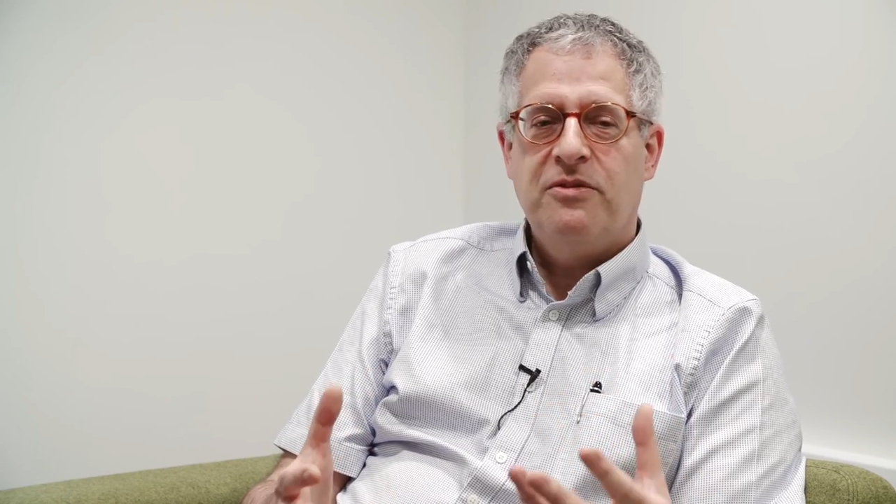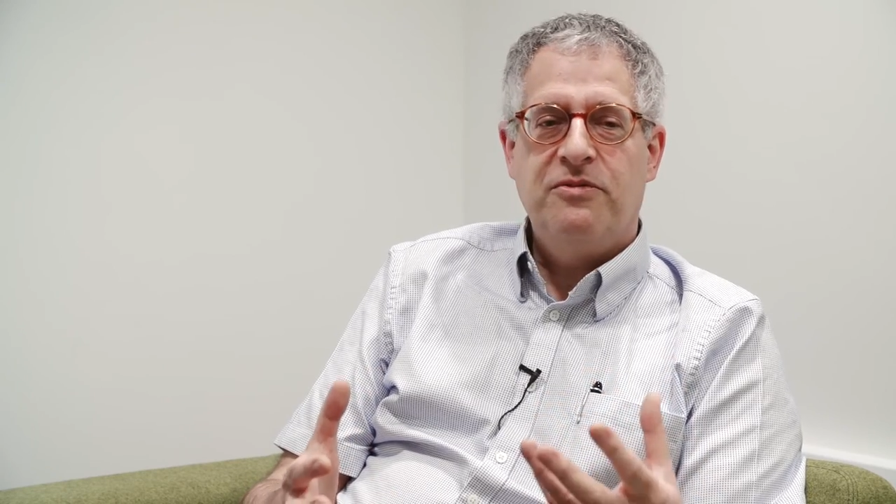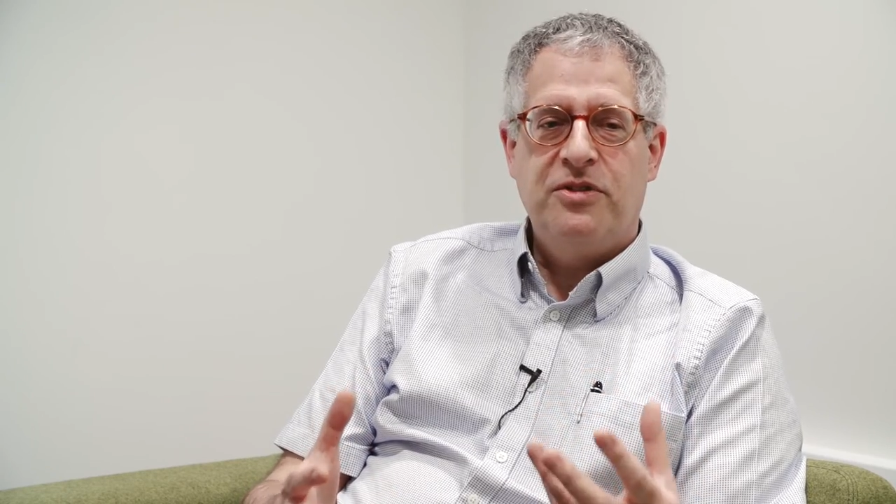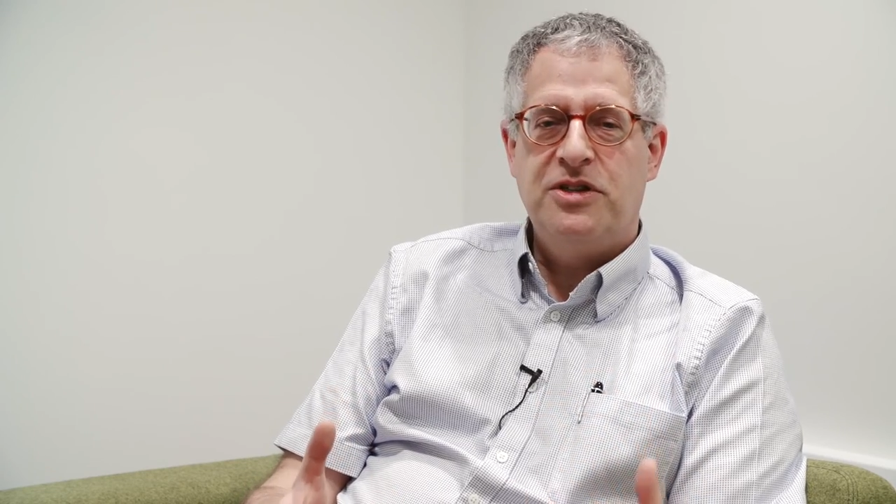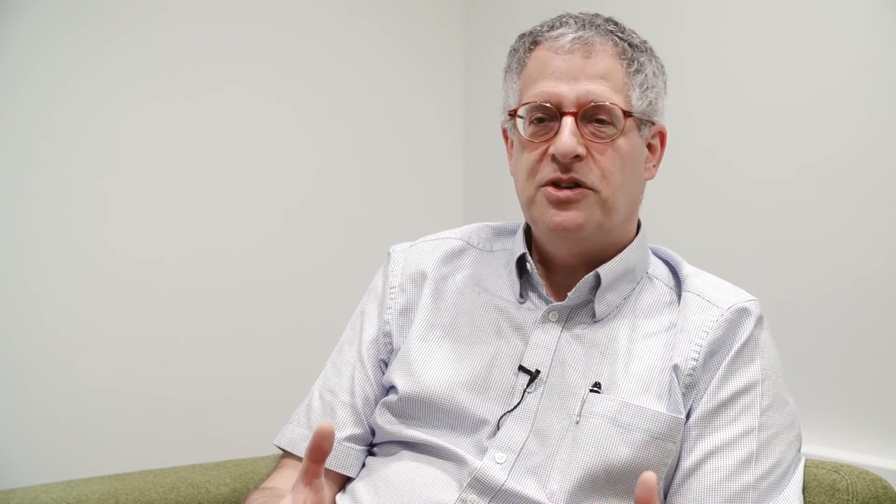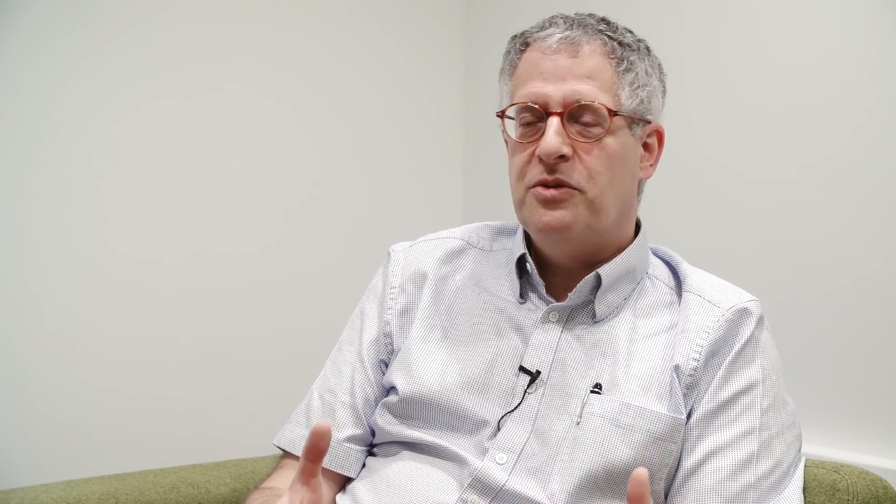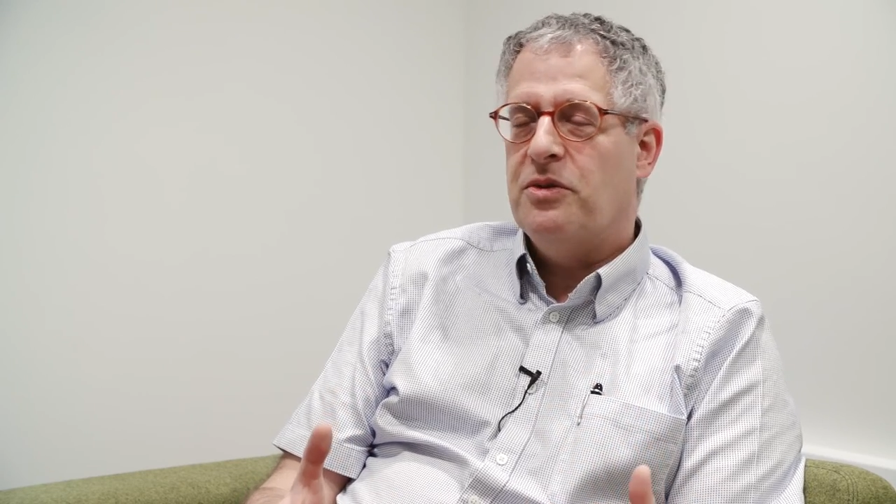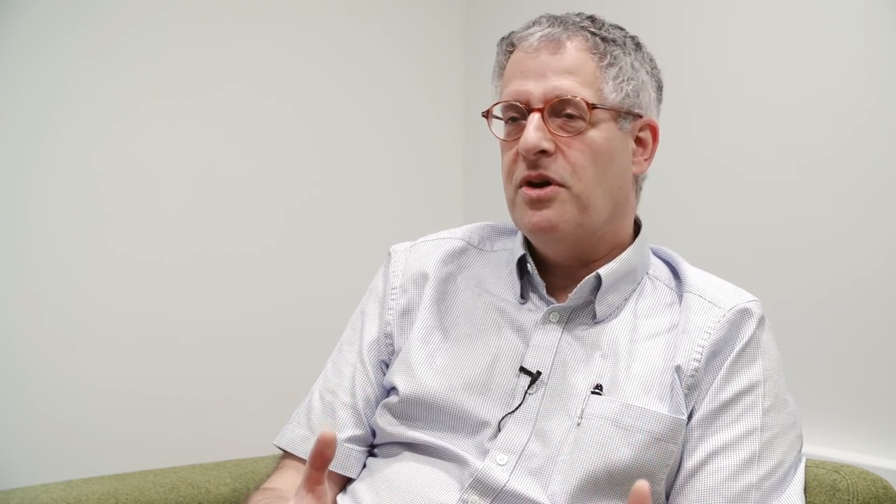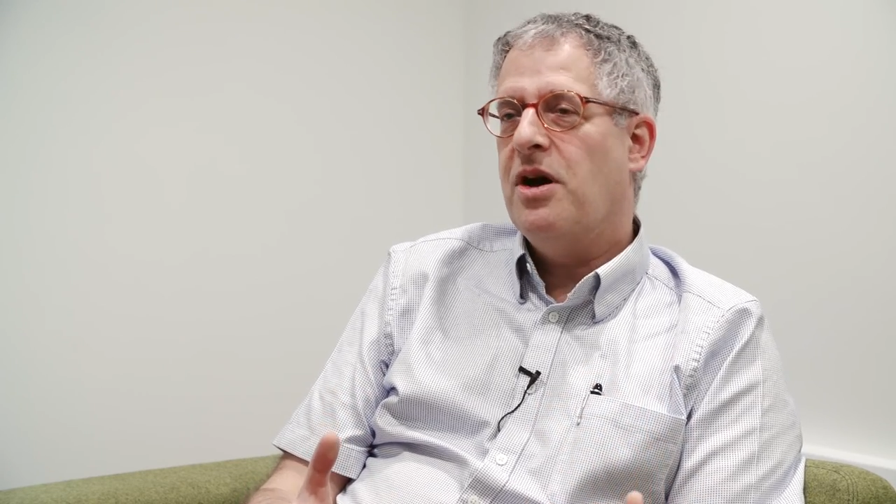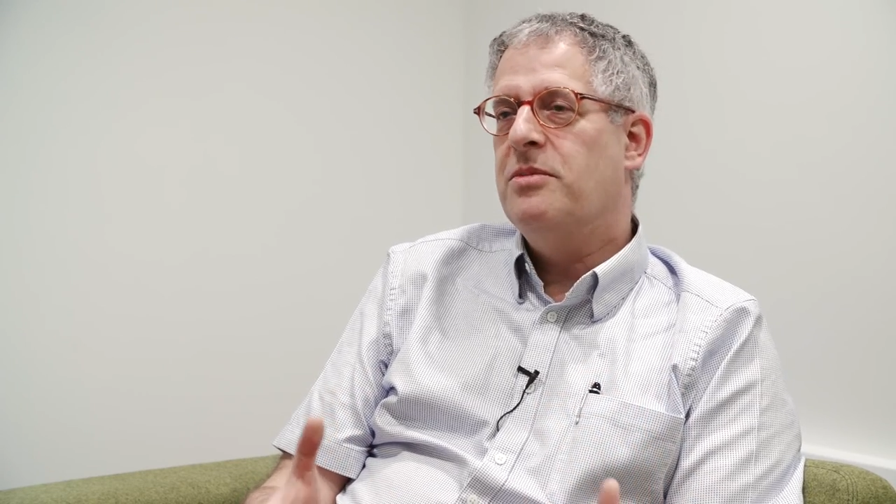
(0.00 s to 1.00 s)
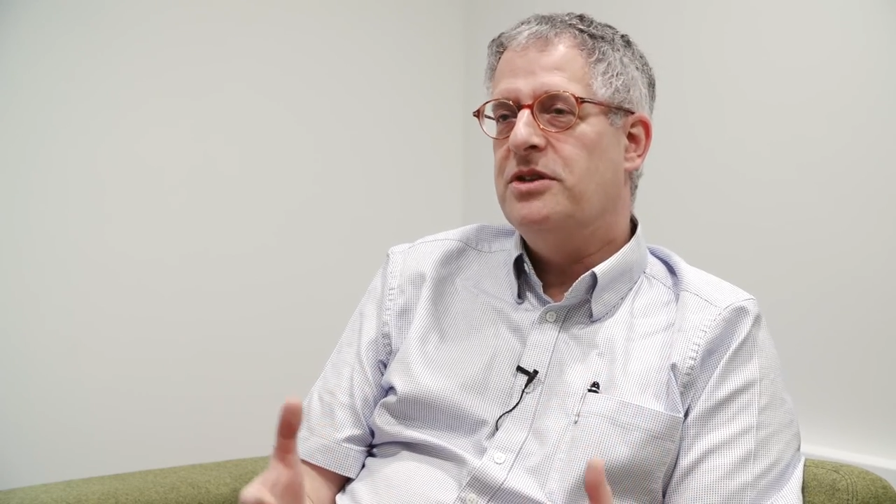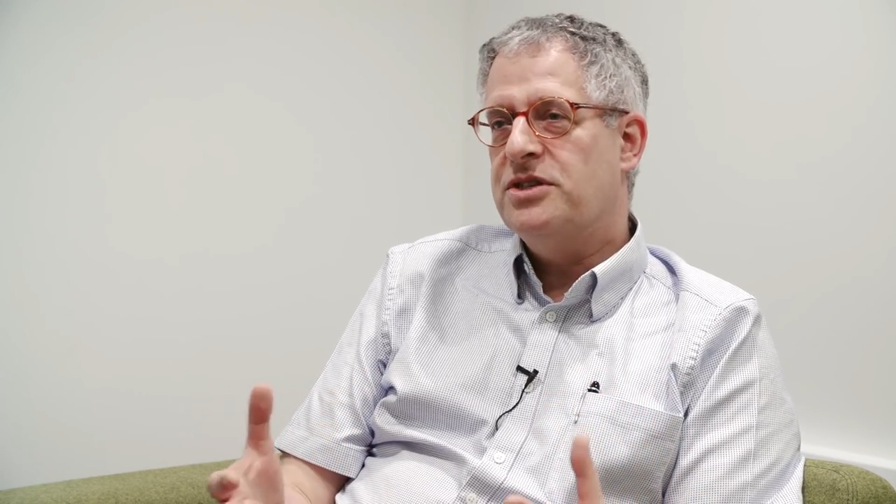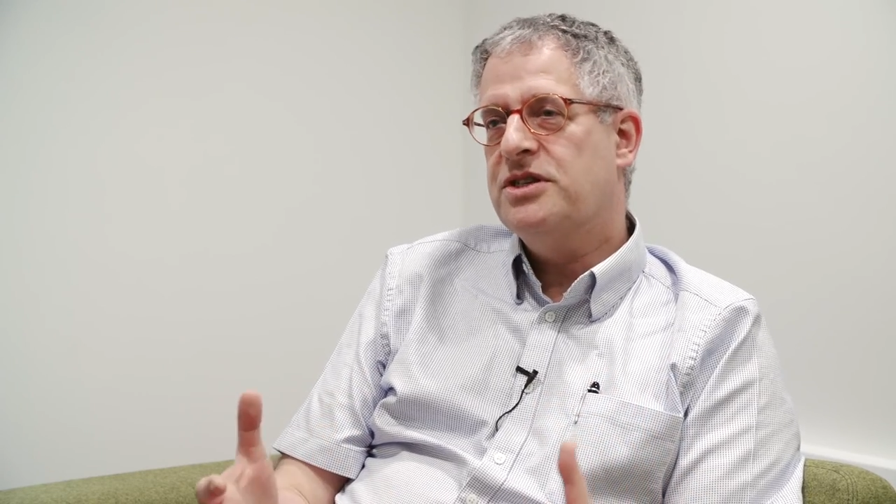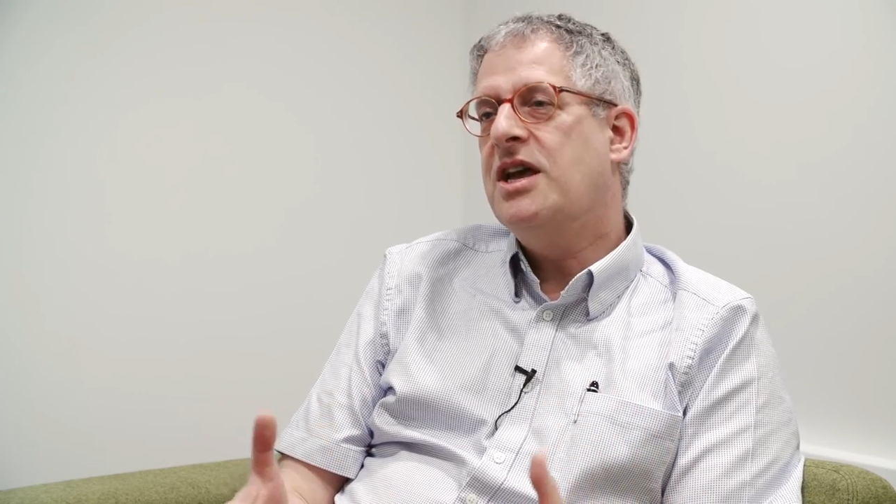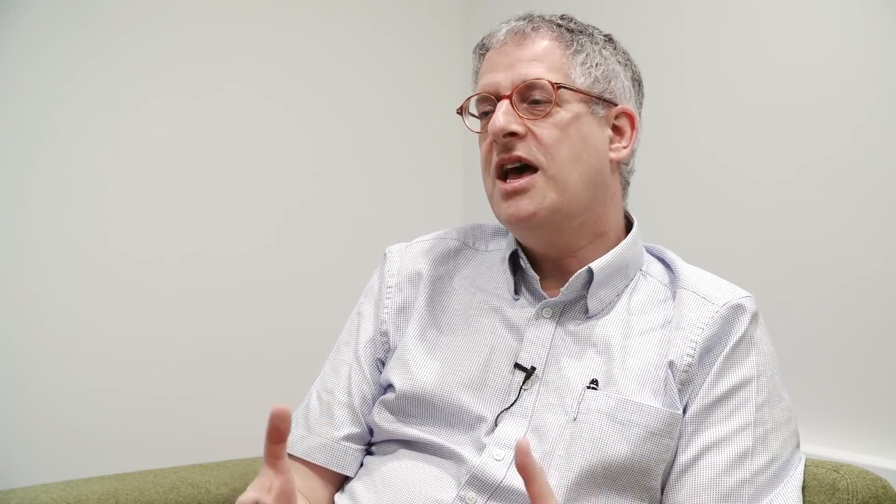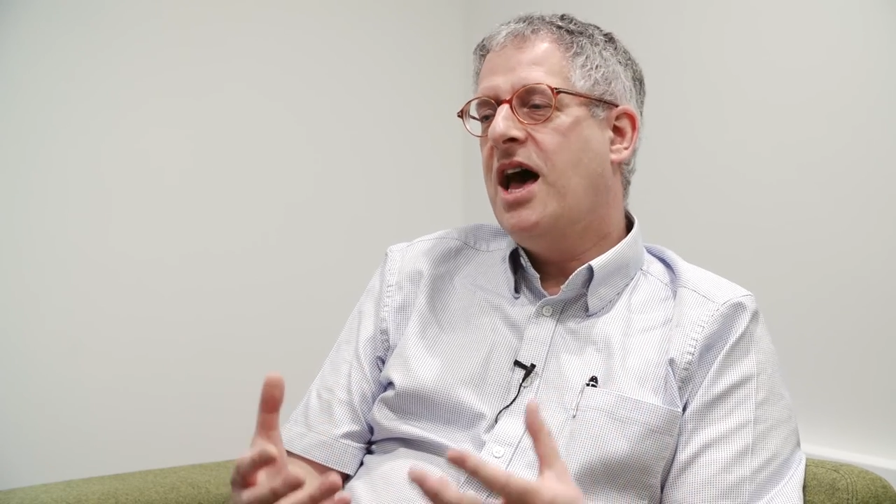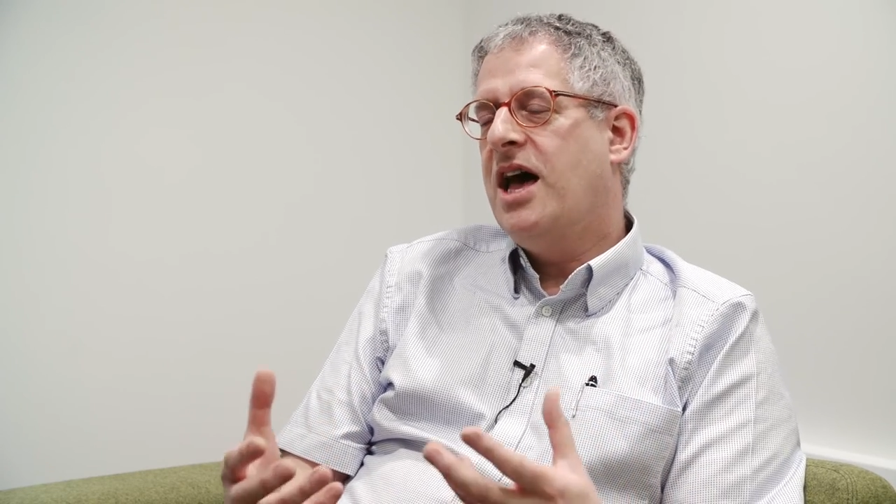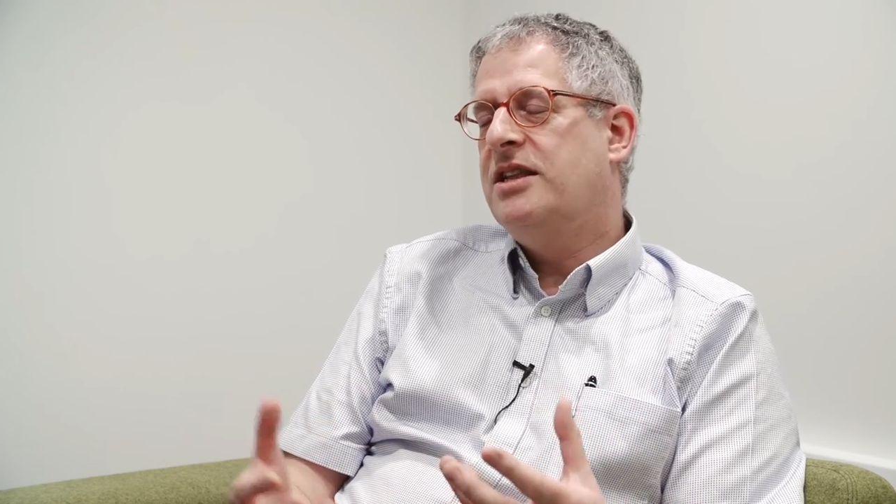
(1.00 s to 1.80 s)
funding requirements mm.